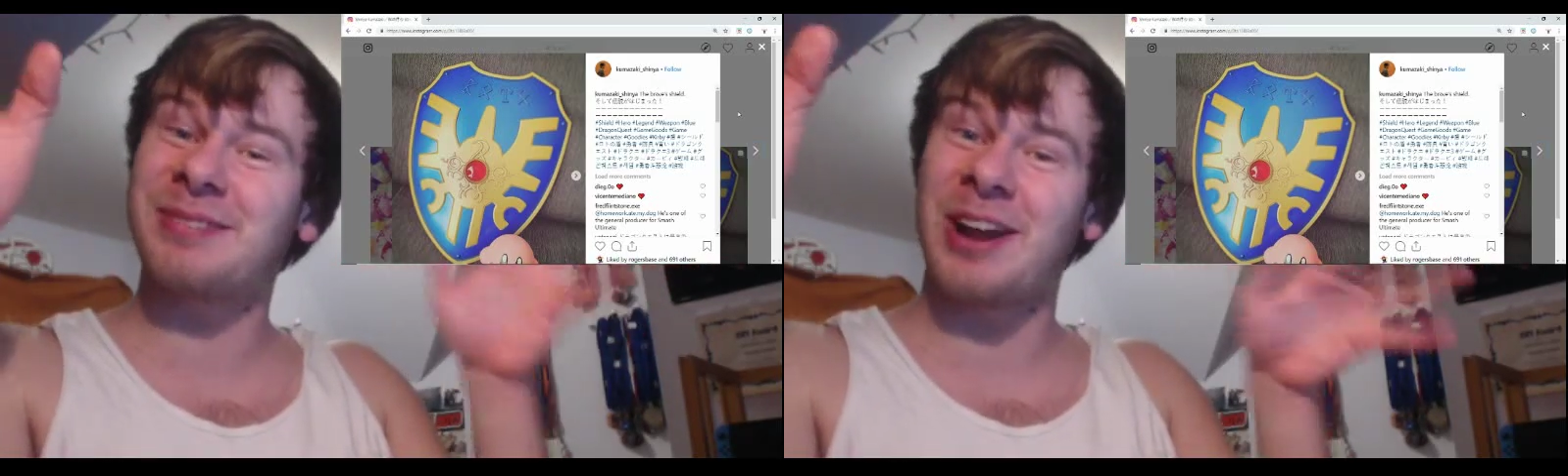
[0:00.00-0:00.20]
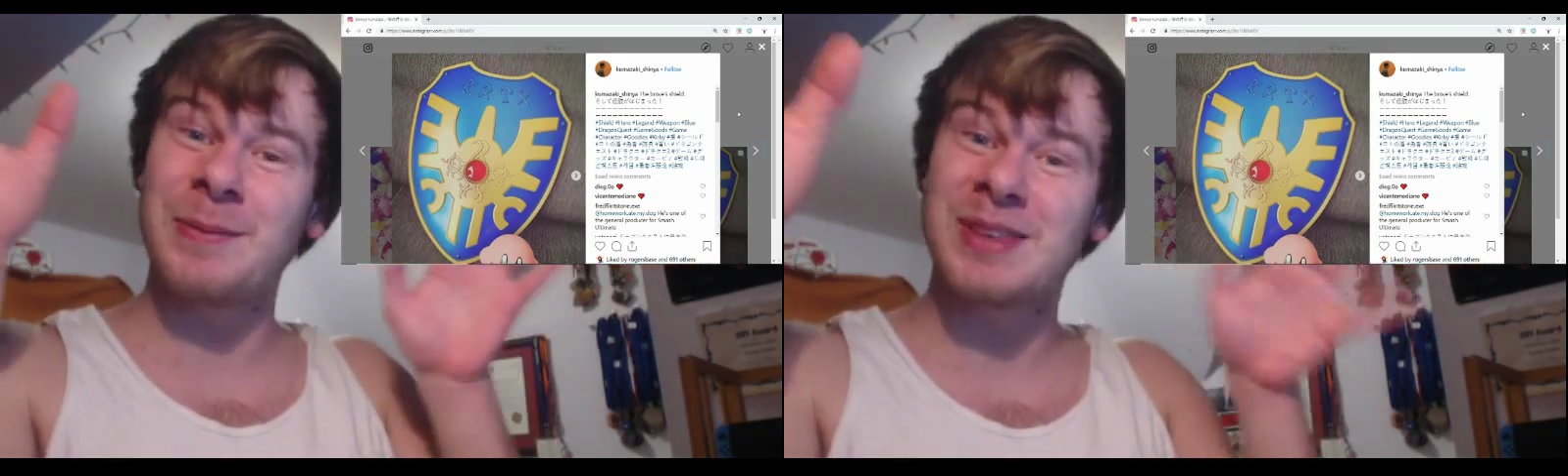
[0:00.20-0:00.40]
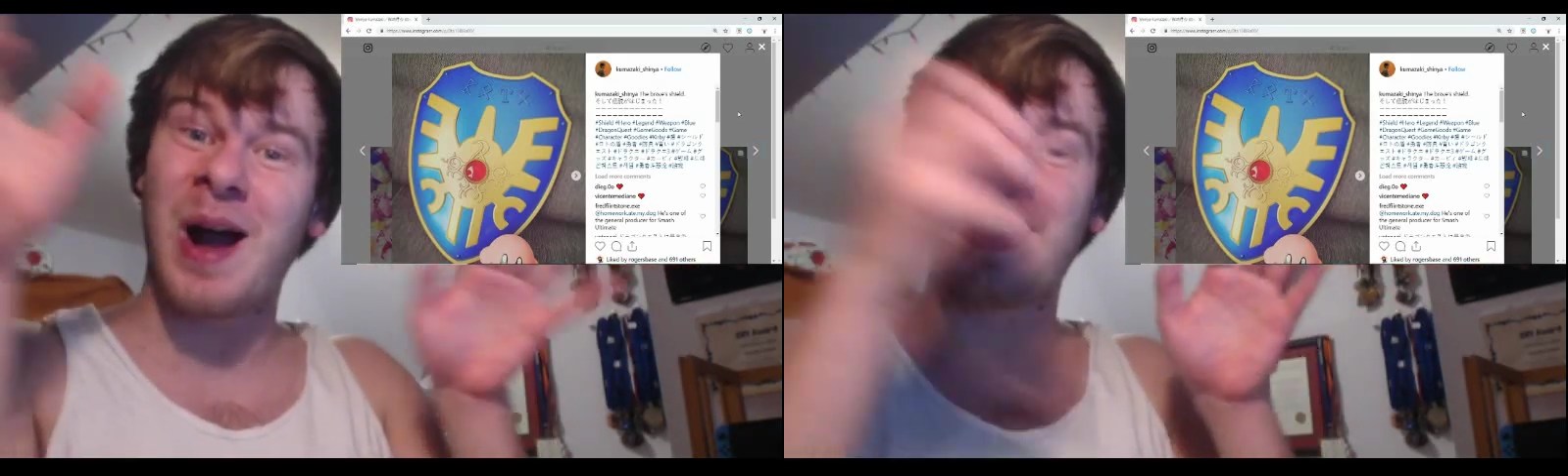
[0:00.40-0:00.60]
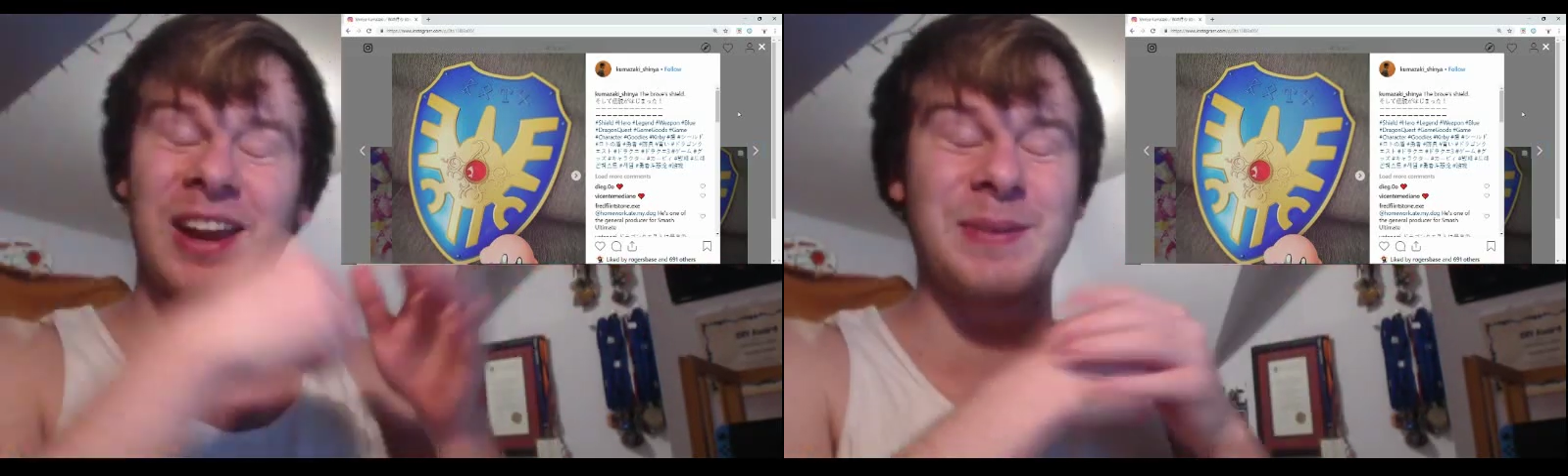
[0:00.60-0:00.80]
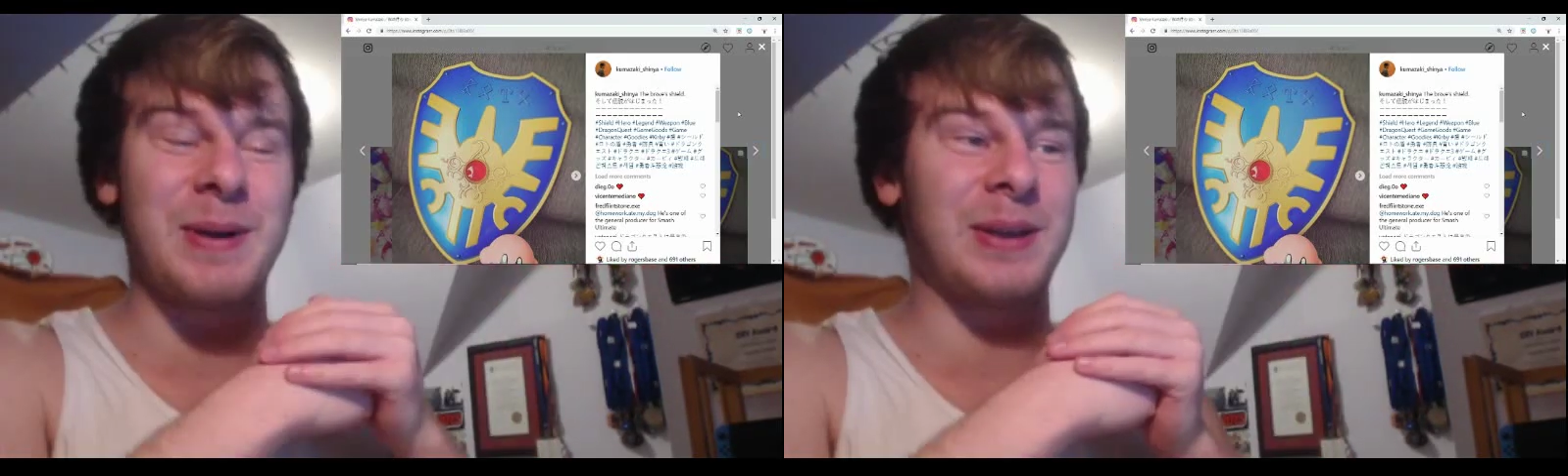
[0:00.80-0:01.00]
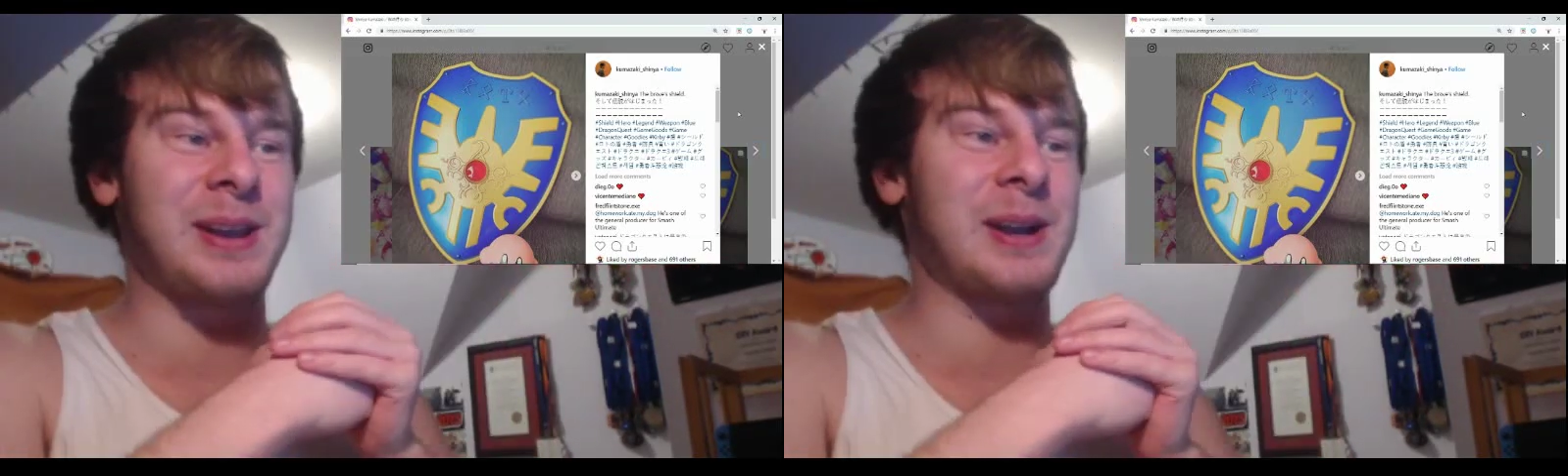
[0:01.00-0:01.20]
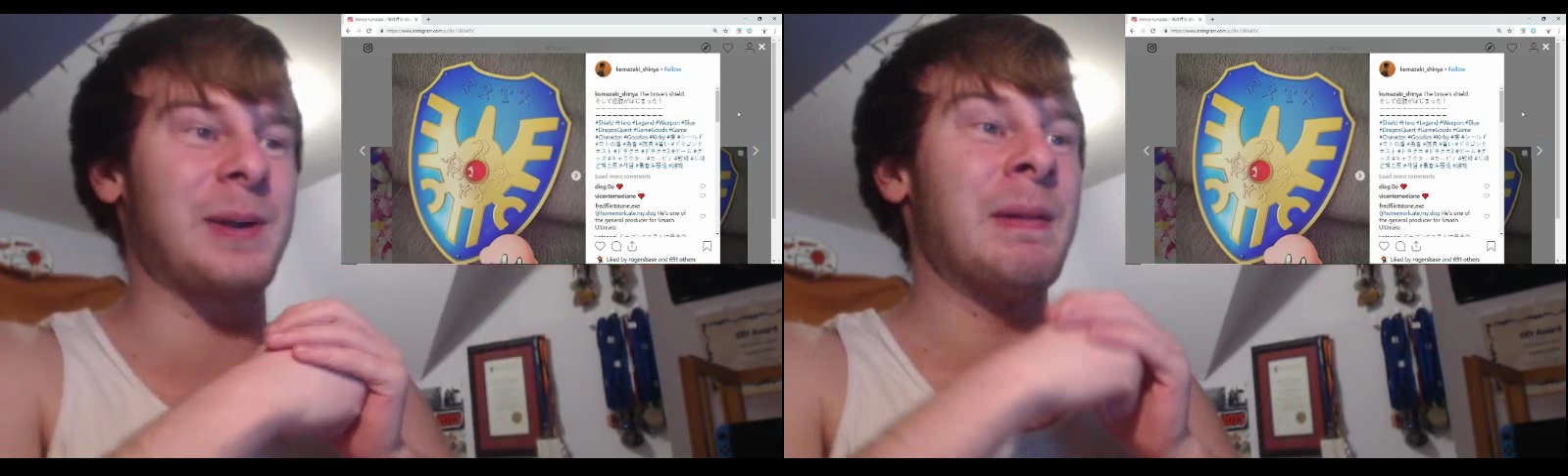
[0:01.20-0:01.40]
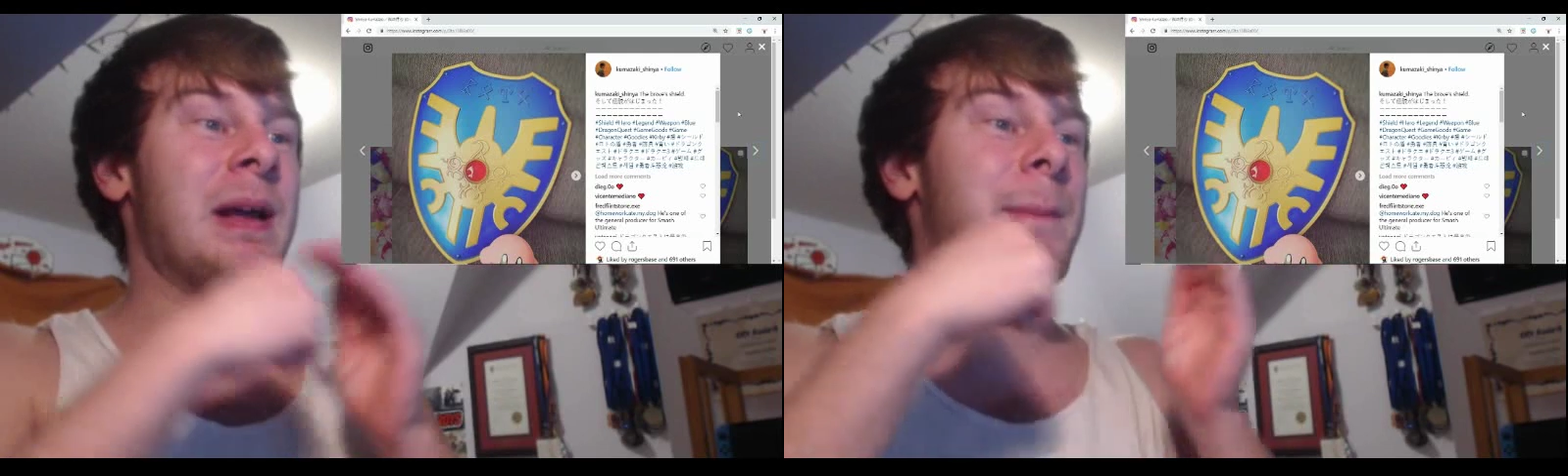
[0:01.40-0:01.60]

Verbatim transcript: going to be talking about here,